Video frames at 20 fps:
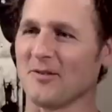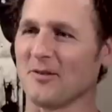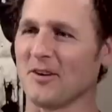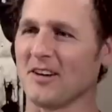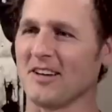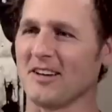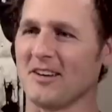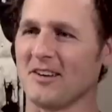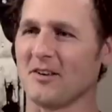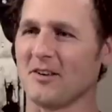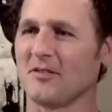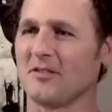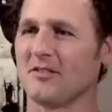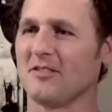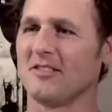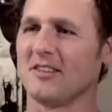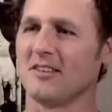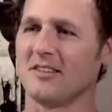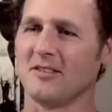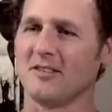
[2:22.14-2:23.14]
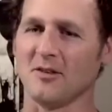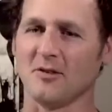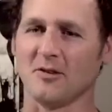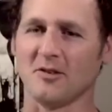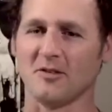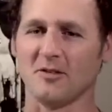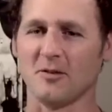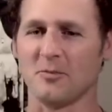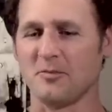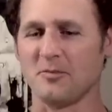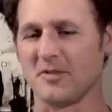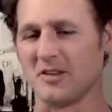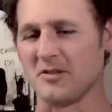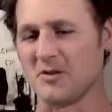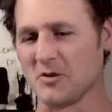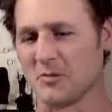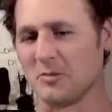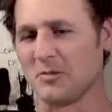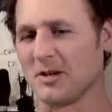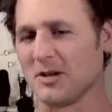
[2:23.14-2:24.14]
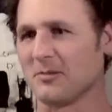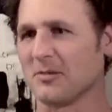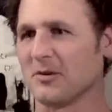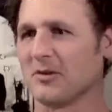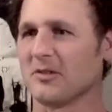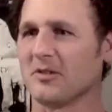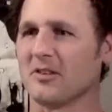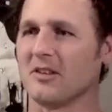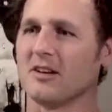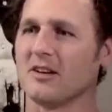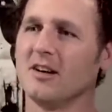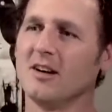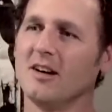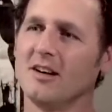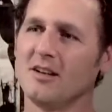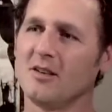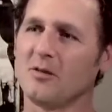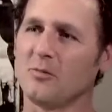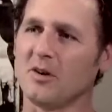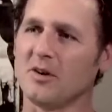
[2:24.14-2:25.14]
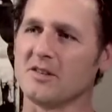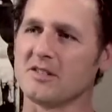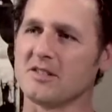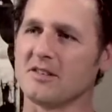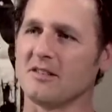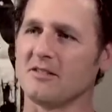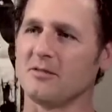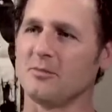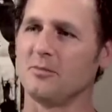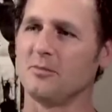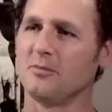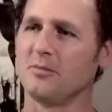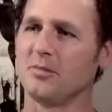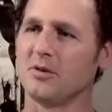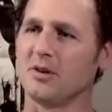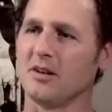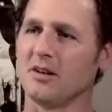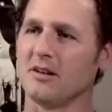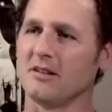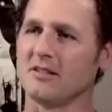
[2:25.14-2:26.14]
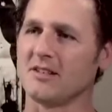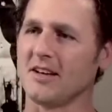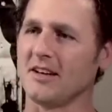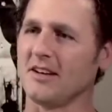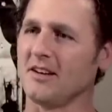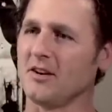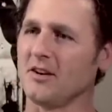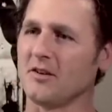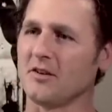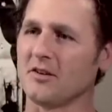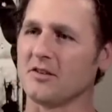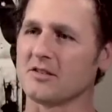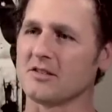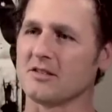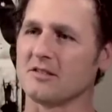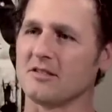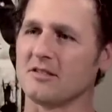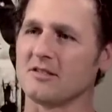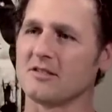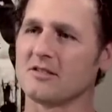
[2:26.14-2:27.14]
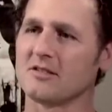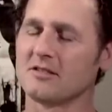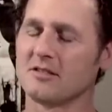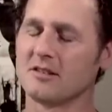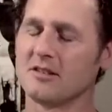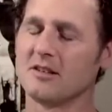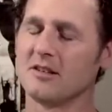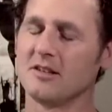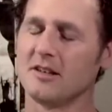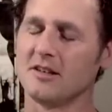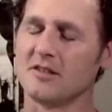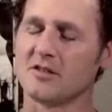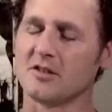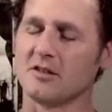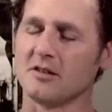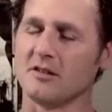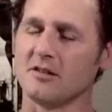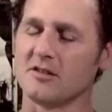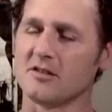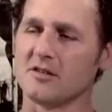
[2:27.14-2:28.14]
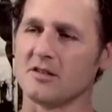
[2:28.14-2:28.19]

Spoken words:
a way, you know, the new people, the ones that have put in 10 years, and it's good to